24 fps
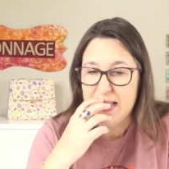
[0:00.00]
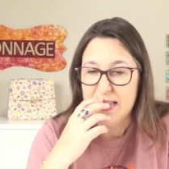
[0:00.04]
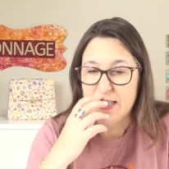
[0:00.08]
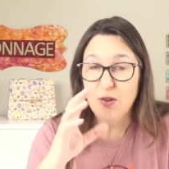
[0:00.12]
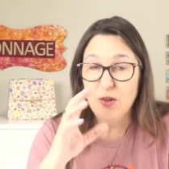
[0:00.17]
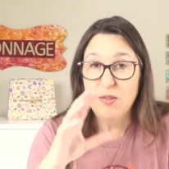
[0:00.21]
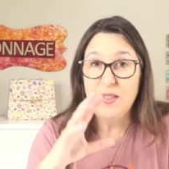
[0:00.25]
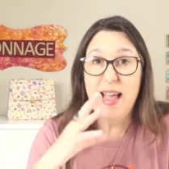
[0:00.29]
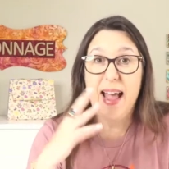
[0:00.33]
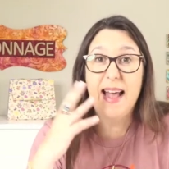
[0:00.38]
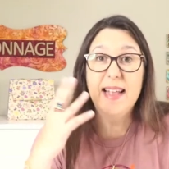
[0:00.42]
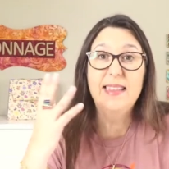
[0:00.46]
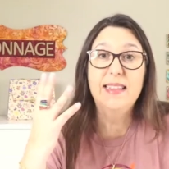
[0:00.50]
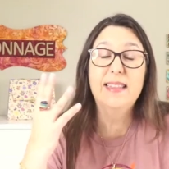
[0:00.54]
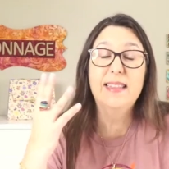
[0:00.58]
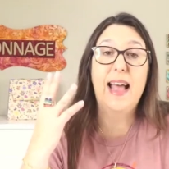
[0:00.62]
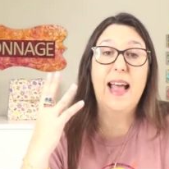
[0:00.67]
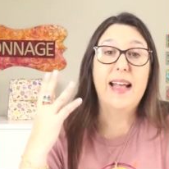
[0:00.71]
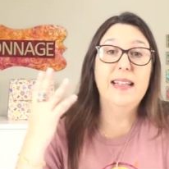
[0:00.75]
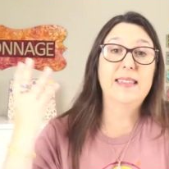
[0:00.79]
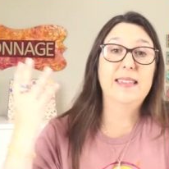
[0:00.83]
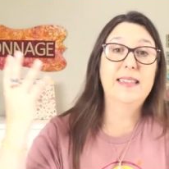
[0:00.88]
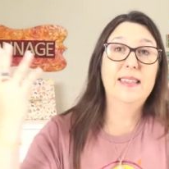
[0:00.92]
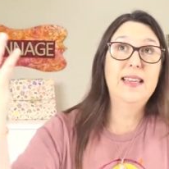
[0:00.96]
so that
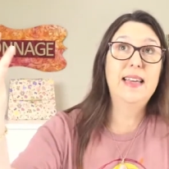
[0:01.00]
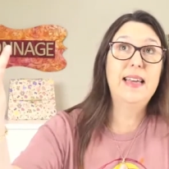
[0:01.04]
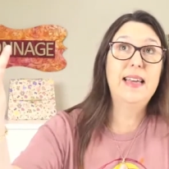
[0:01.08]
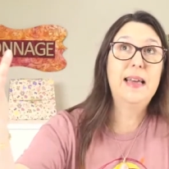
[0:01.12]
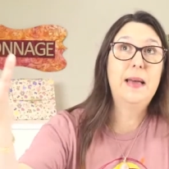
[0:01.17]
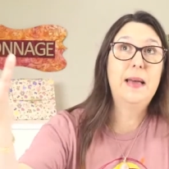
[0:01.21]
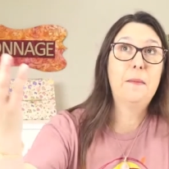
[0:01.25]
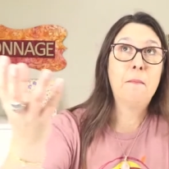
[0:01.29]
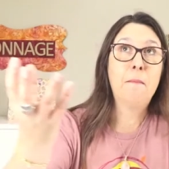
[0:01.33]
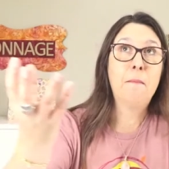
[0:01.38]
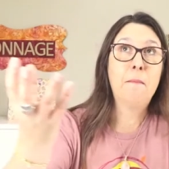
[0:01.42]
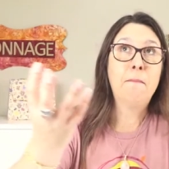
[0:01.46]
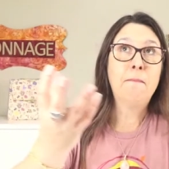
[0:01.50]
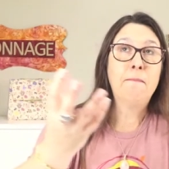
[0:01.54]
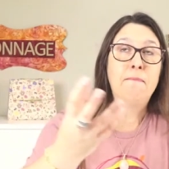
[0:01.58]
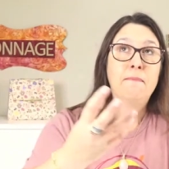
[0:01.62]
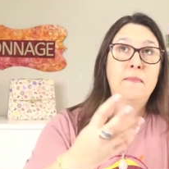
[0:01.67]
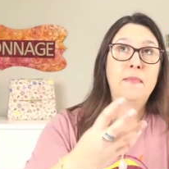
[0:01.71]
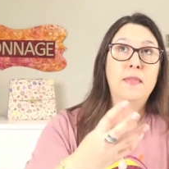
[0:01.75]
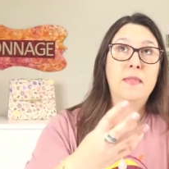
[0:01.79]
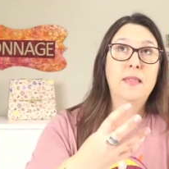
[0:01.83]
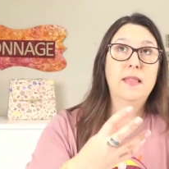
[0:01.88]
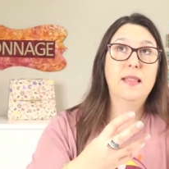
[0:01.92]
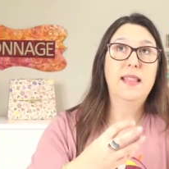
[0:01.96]
that's the
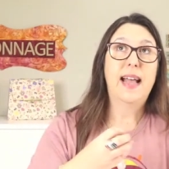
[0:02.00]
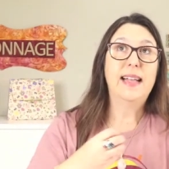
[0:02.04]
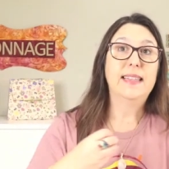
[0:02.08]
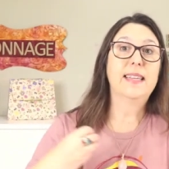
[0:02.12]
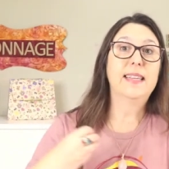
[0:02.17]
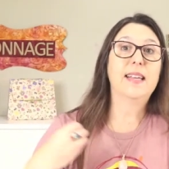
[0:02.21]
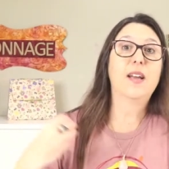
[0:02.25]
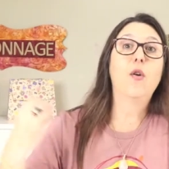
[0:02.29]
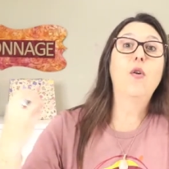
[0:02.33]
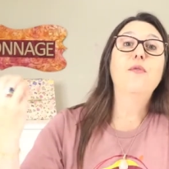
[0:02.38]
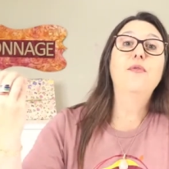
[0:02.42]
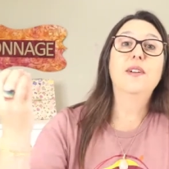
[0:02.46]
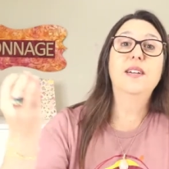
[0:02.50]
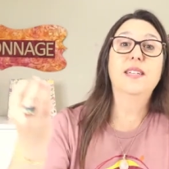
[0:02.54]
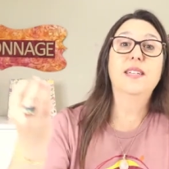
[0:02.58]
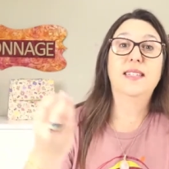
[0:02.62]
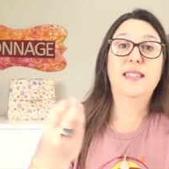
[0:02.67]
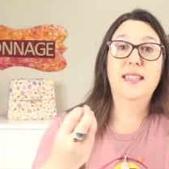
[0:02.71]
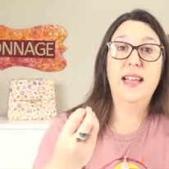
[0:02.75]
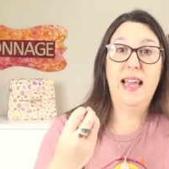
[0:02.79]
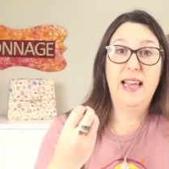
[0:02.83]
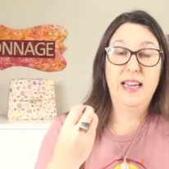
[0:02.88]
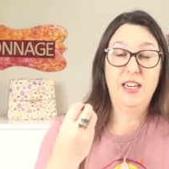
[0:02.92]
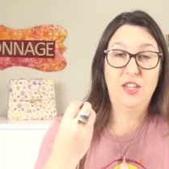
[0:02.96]
that's
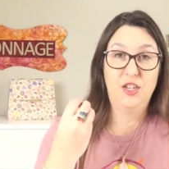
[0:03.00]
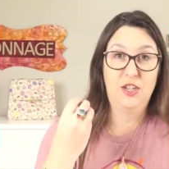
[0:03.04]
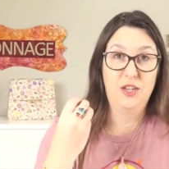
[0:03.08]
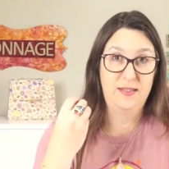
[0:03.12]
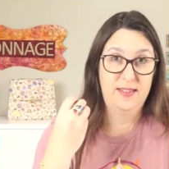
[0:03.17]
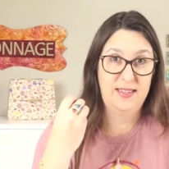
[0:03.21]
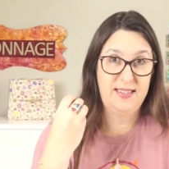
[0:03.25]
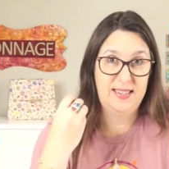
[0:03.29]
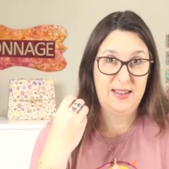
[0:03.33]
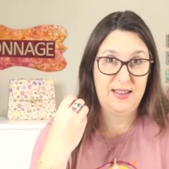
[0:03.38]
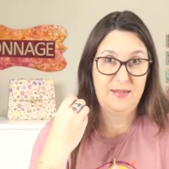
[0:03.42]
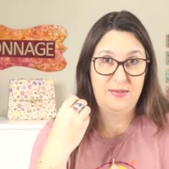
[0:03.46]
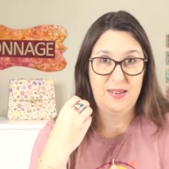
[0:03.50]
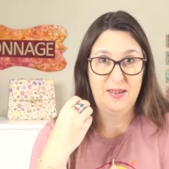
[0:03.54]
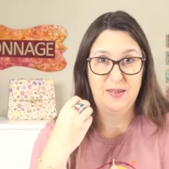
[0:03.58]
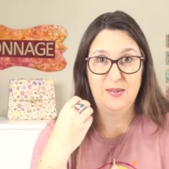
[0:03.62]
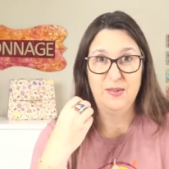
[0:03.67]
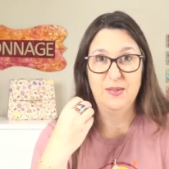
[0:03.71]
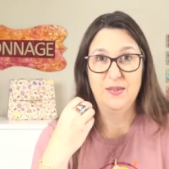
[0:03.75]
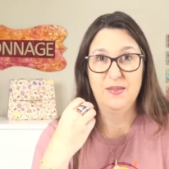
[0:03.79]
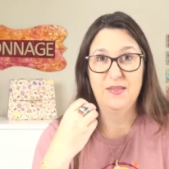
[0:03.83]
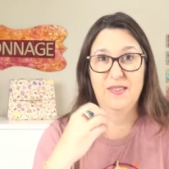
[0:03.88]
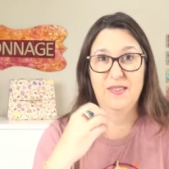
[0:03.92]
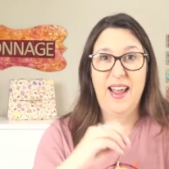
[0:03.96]
conversation this
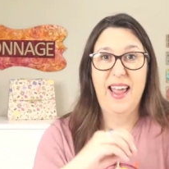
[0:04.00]
afternoon